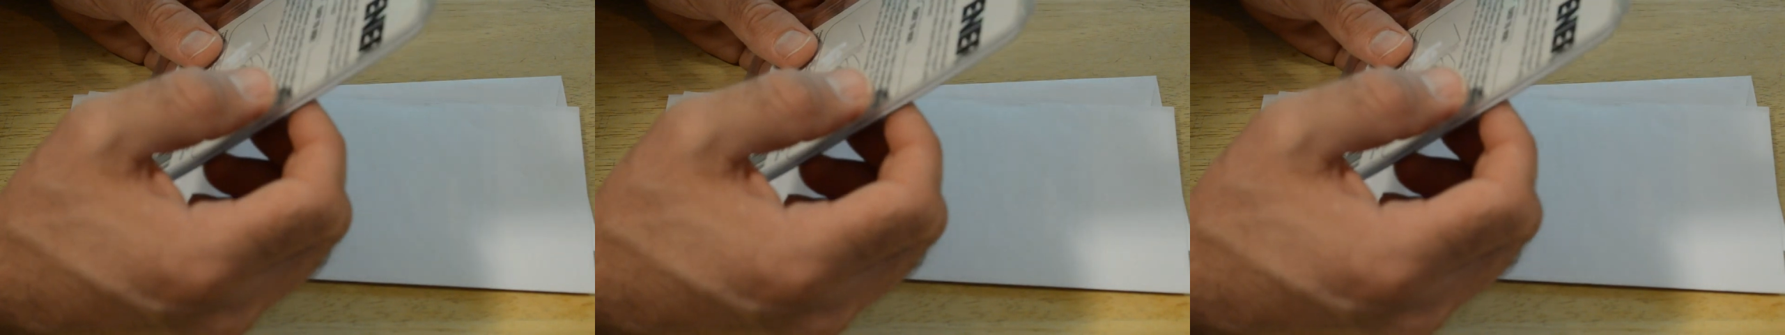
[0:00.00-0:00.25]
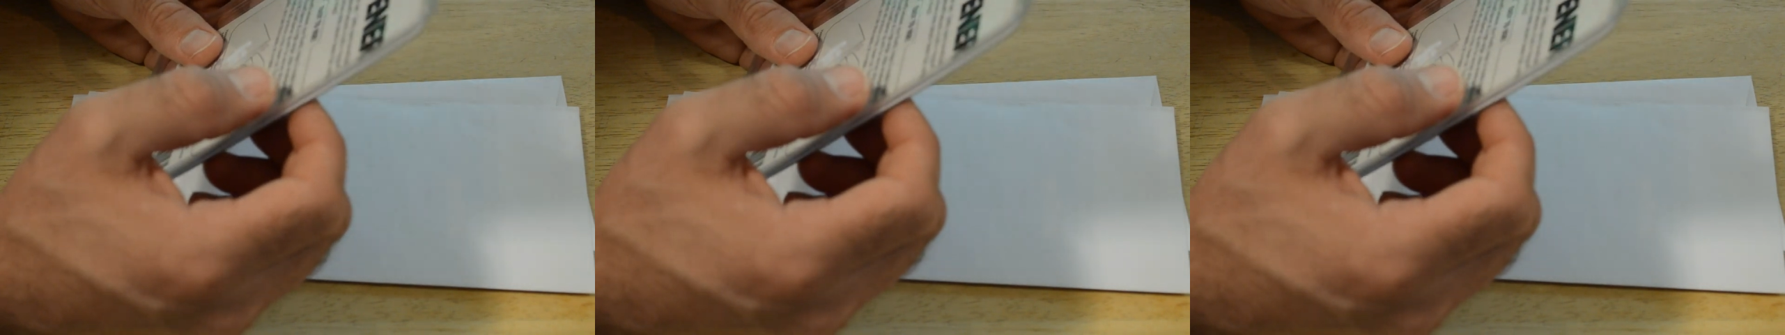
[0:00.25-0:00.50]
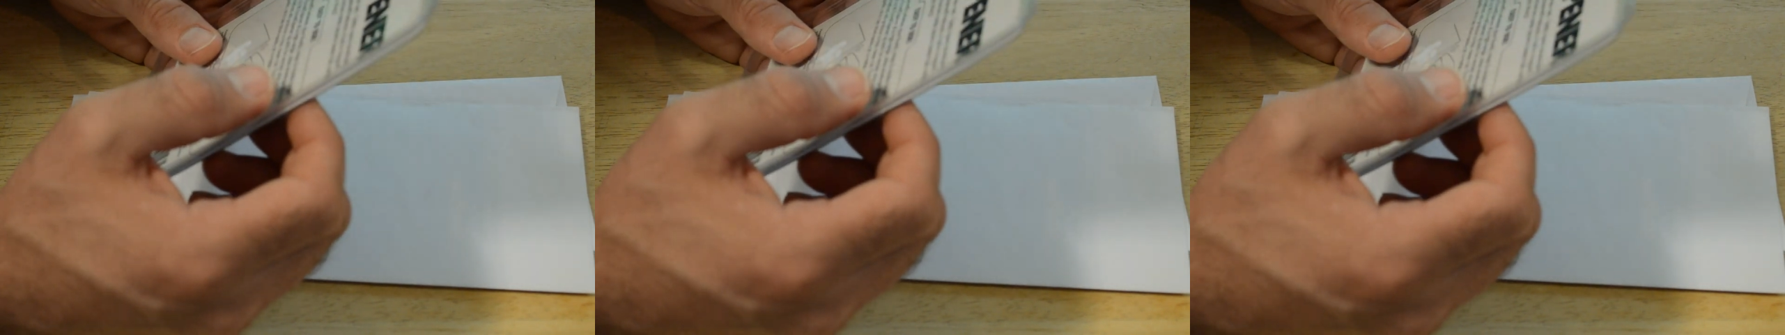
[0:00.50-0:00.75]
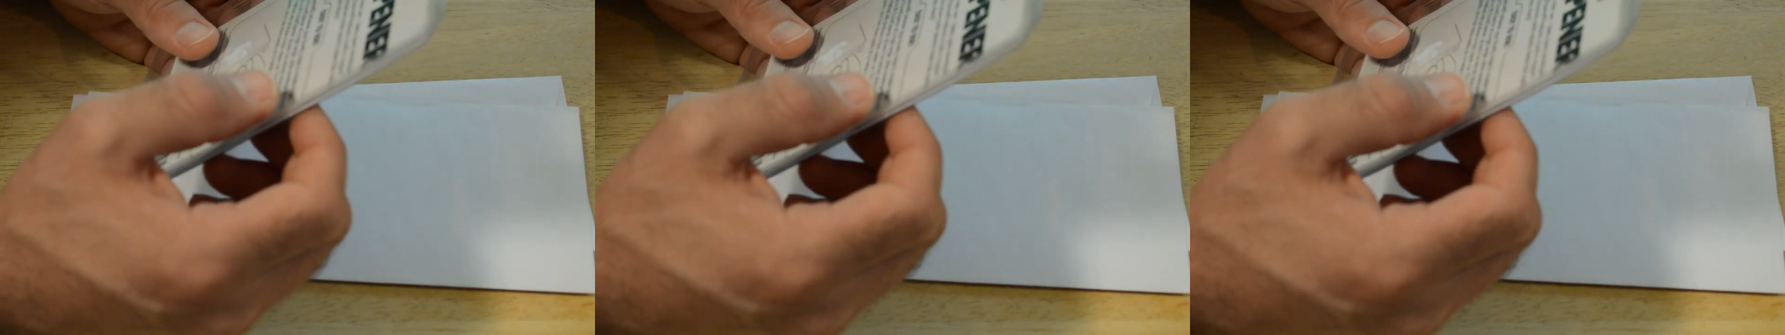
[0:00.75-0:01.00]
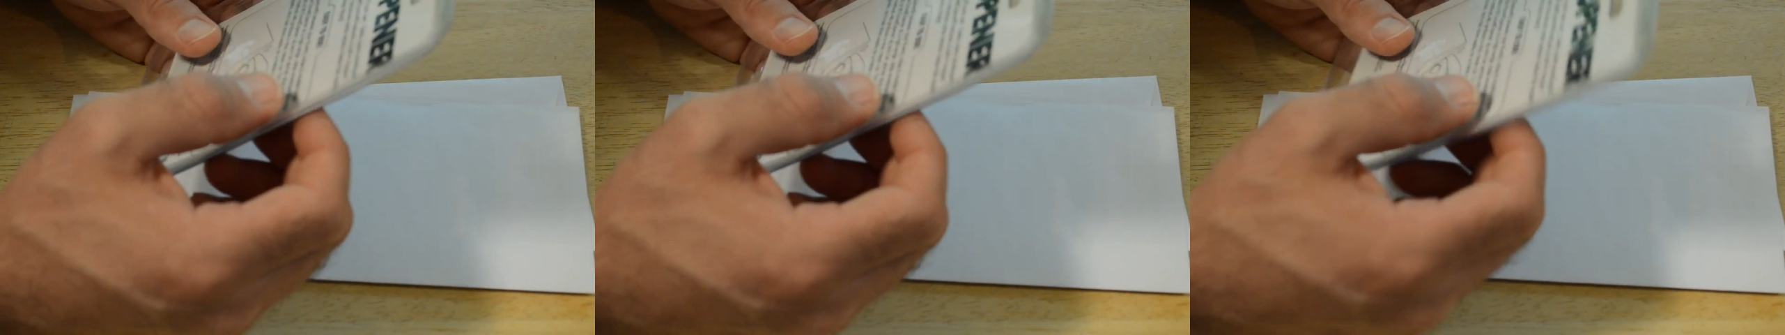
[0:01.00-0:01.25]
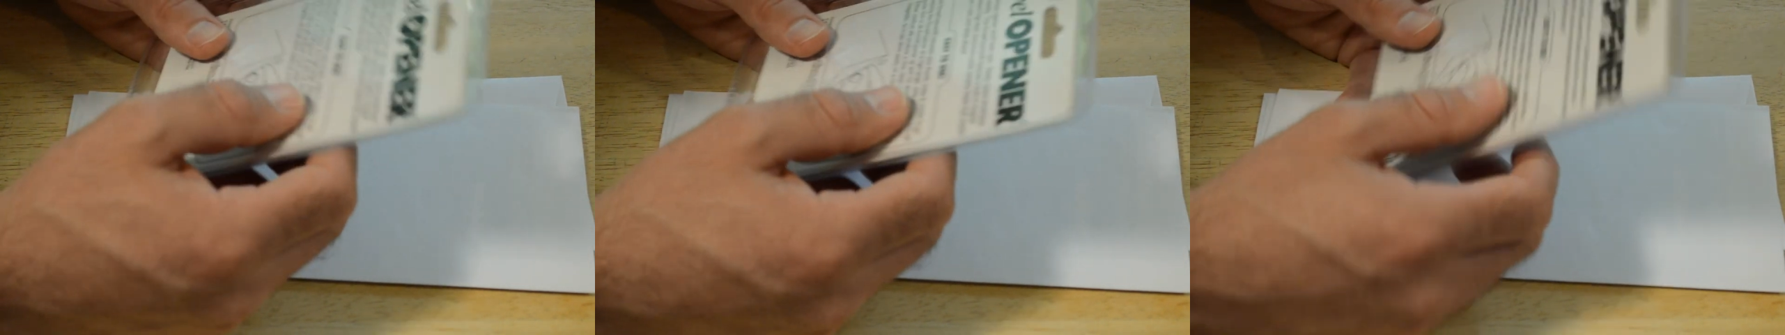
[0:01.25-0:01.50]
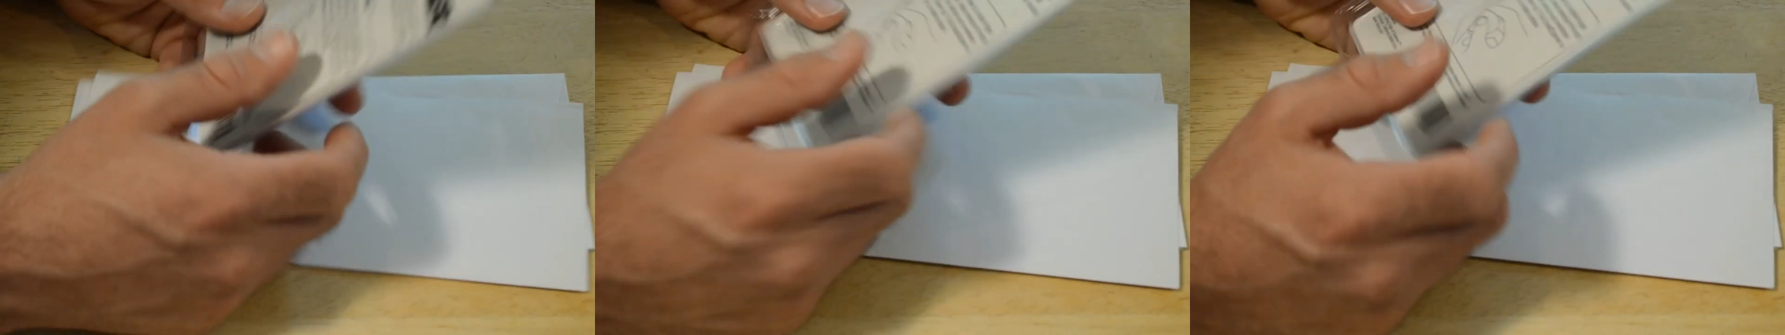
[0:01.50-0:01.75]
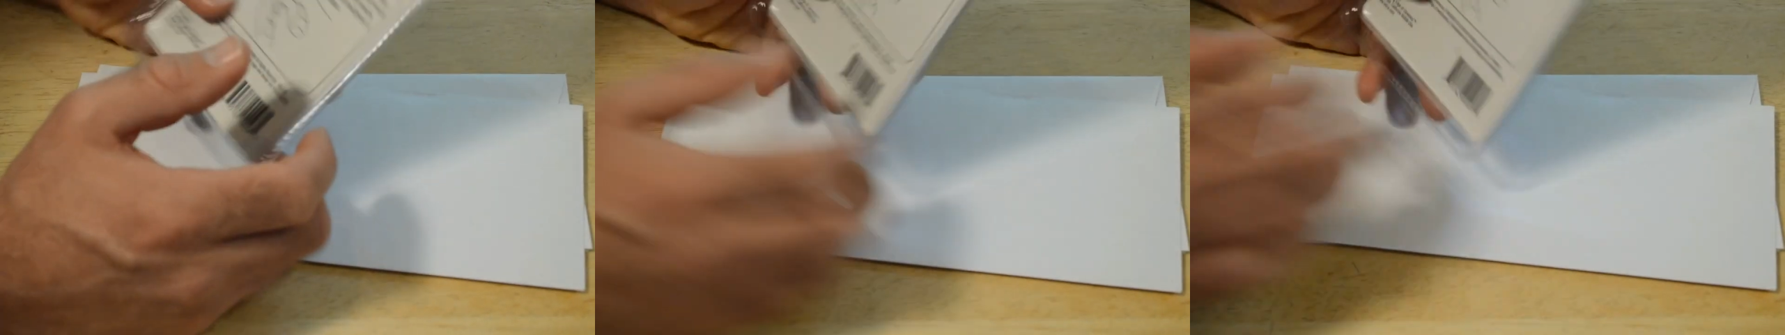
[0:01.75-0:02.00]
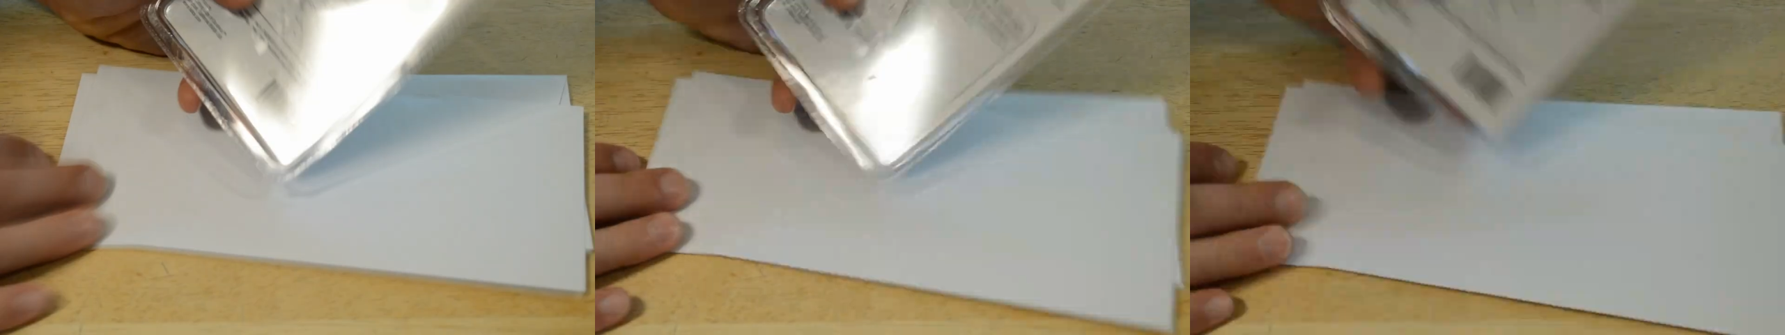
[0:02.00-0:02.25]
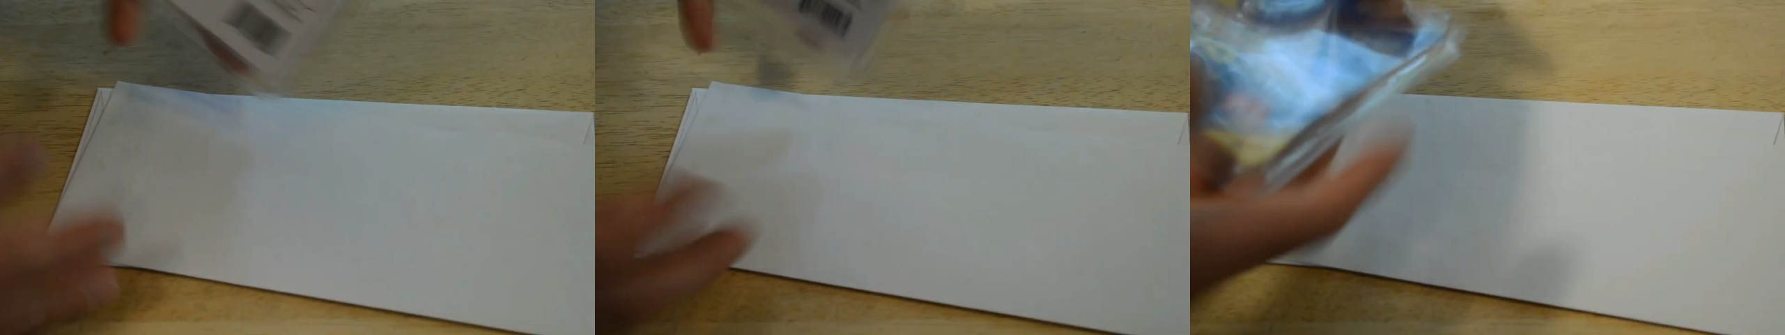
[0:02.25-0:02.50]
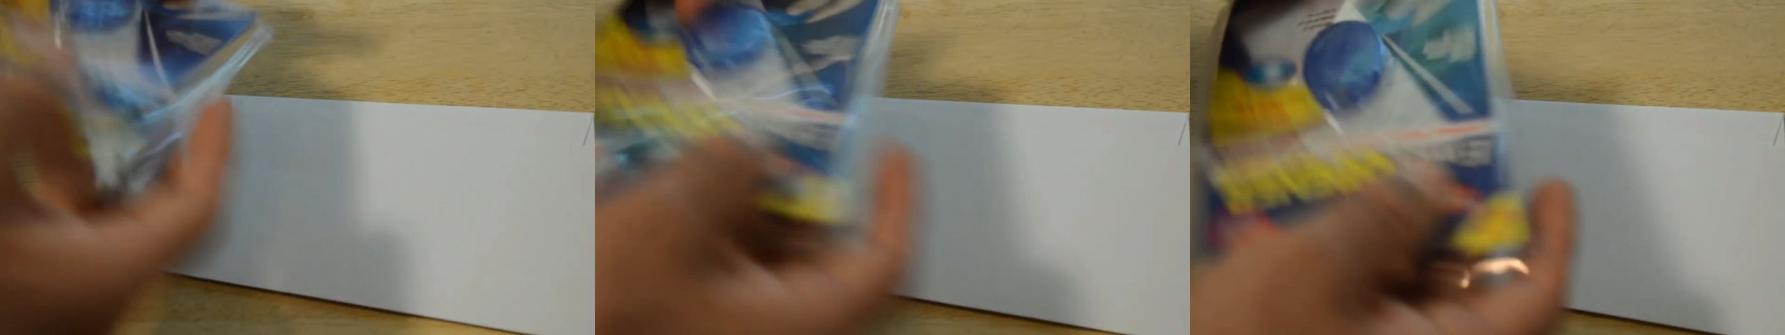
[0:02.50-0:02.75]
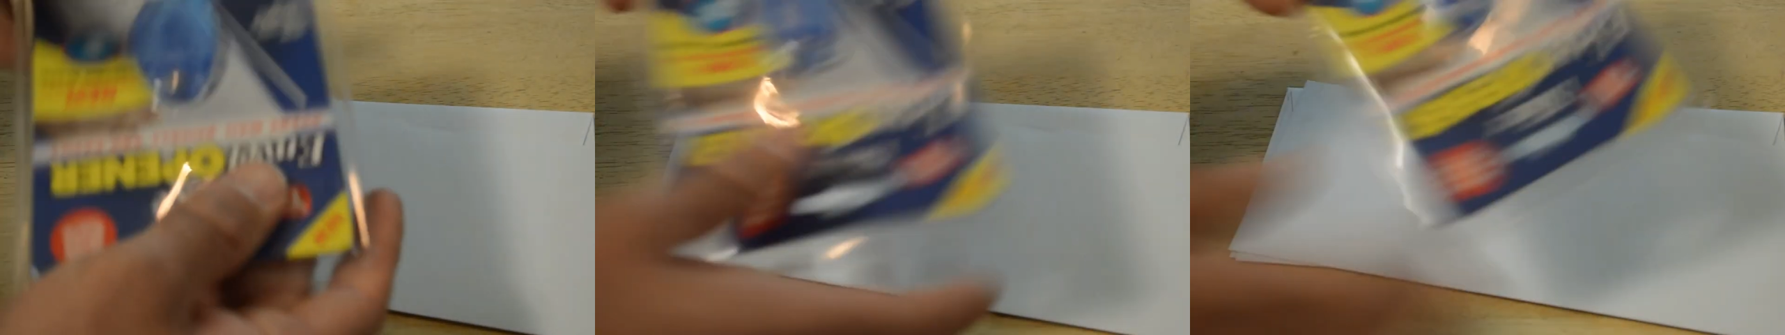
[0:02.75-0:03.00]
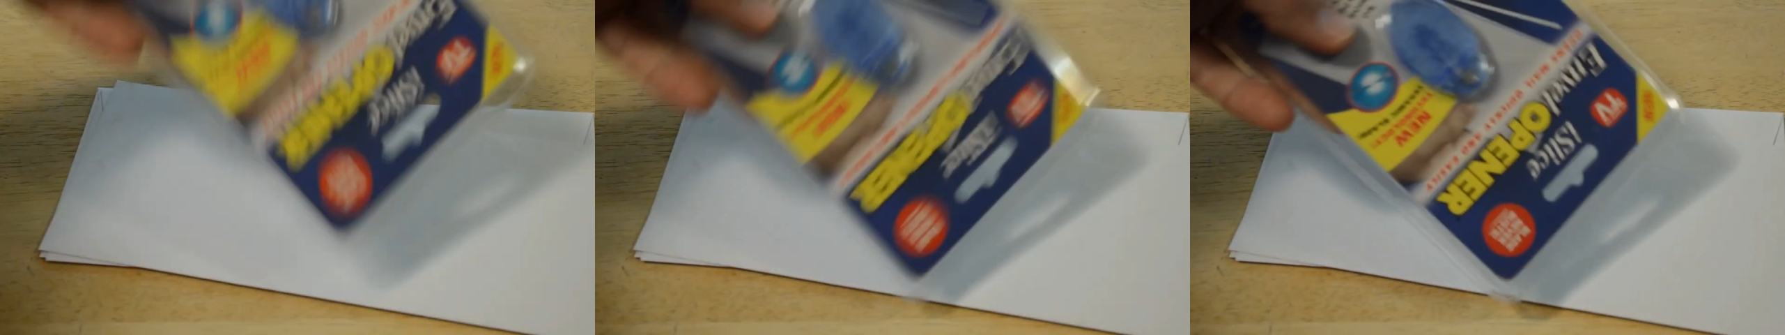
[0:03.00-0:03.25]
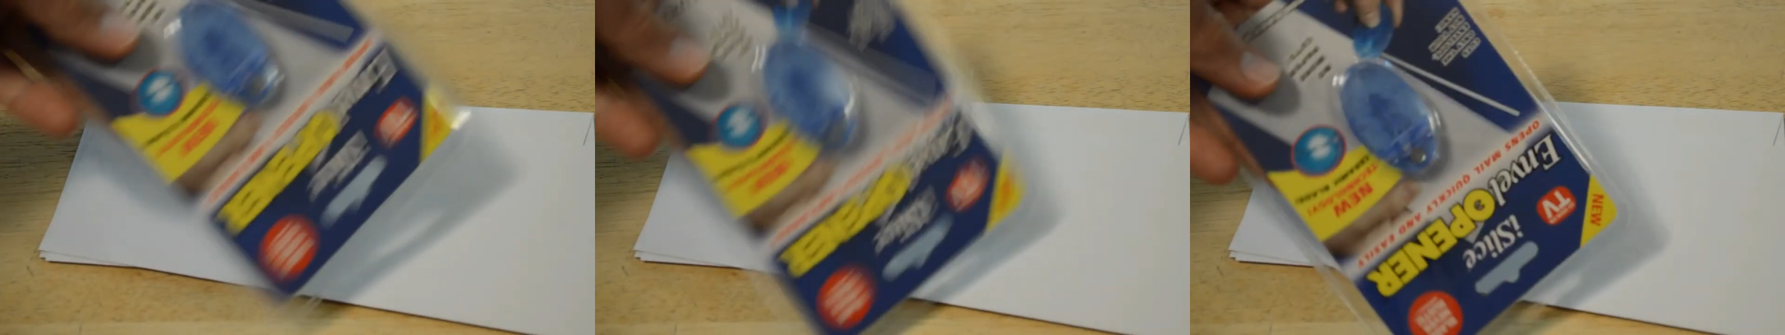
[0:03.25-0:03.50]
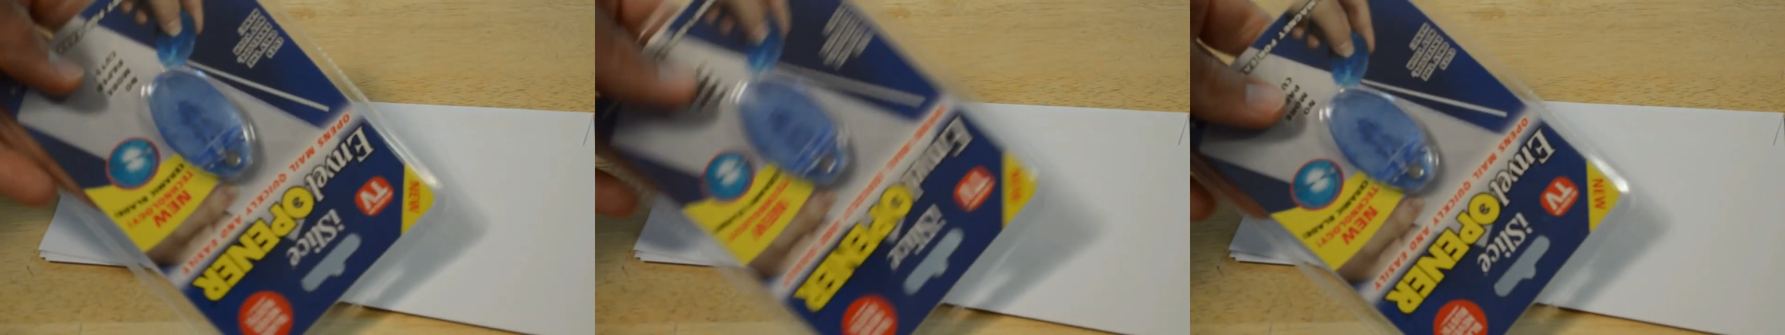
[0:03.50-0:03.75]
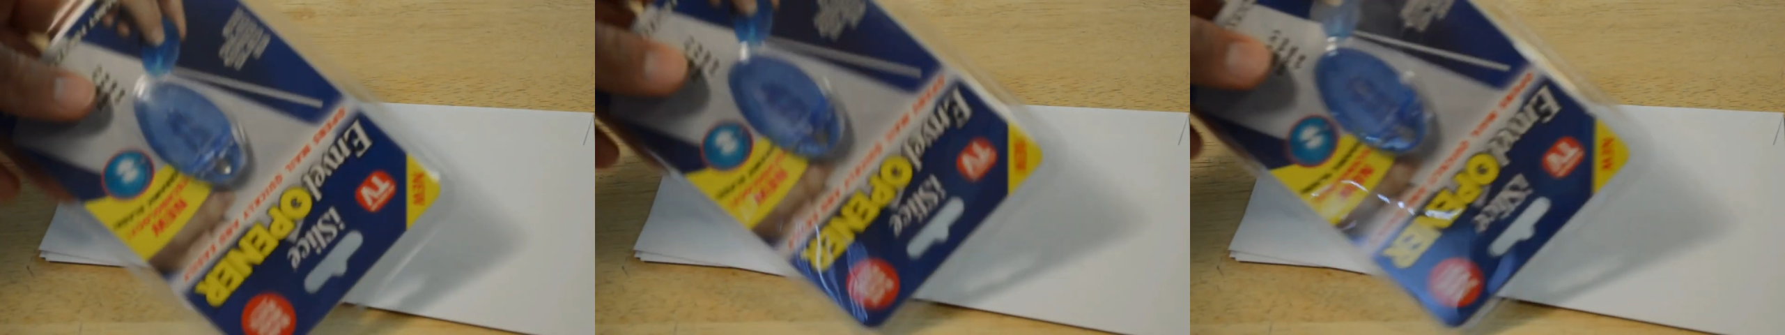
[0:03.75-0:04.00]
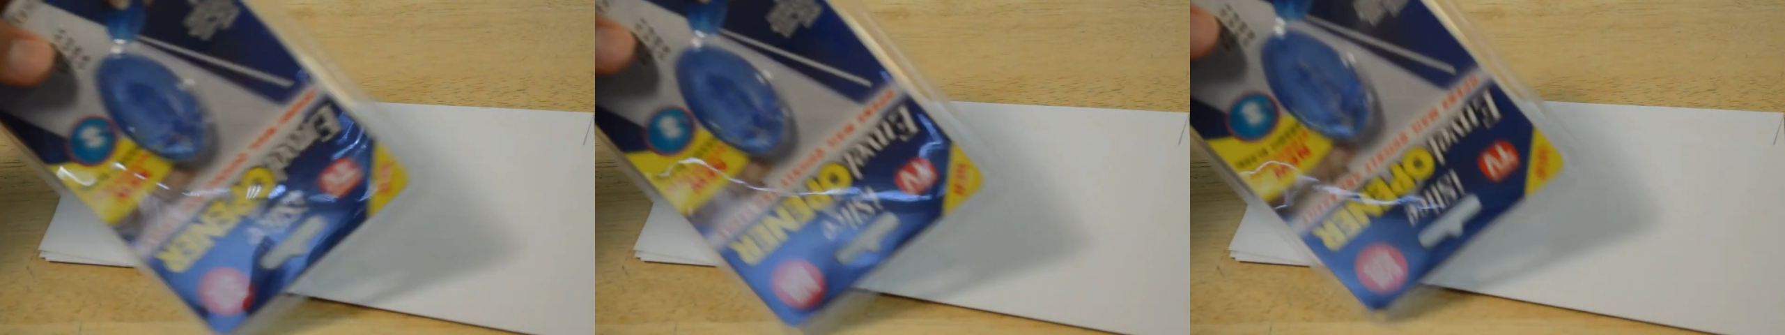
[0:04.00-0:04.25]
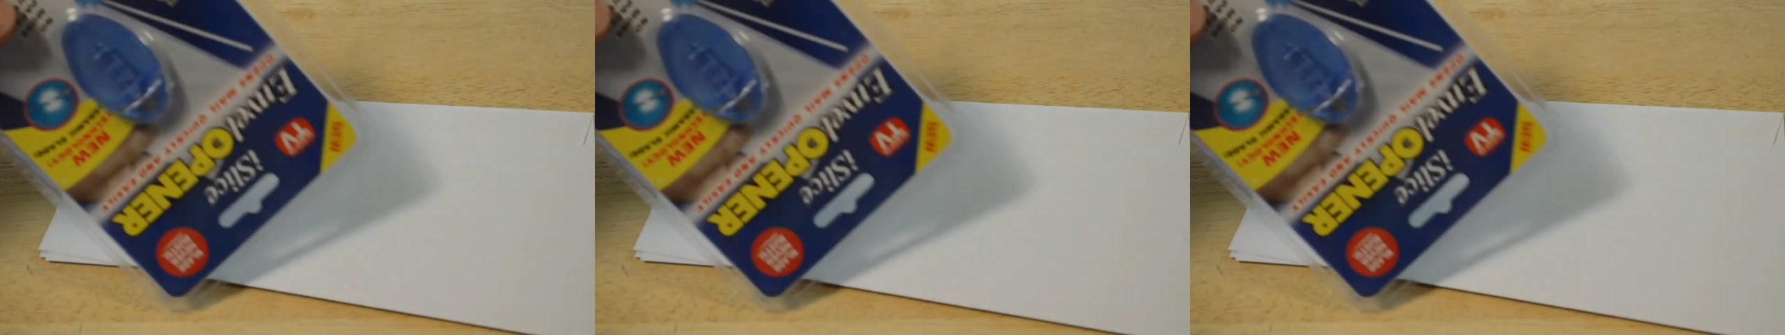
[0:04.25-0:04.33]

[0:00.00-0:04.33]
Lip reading: (no speaker visible)